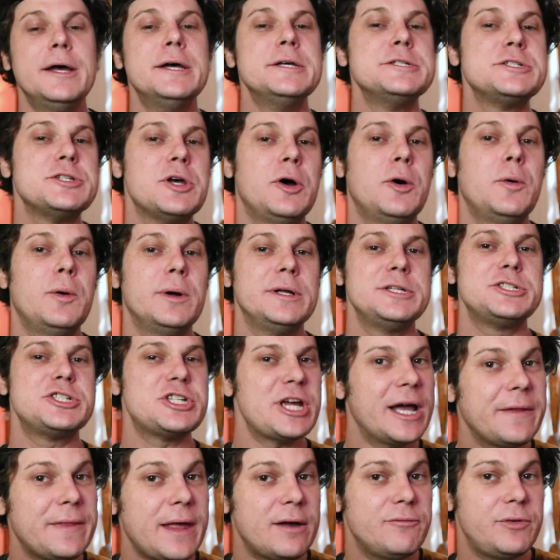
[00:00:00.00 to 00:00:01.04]
So
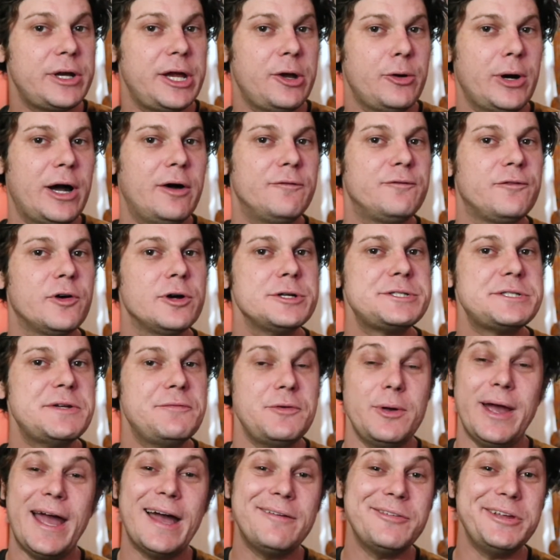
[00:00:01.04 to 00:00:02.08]
check that video out first if
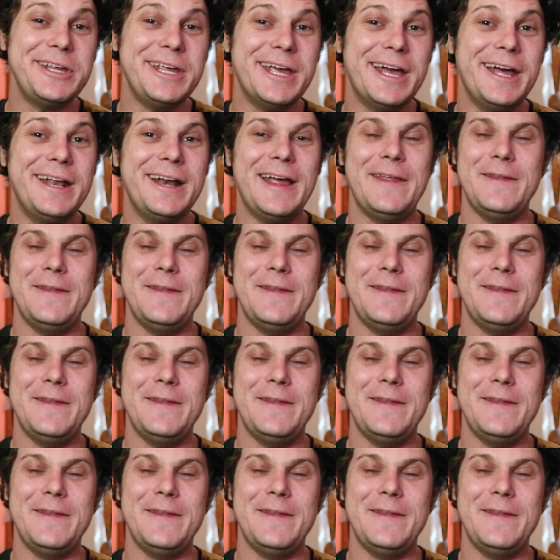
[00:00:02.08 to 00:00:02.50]
you haven't yet,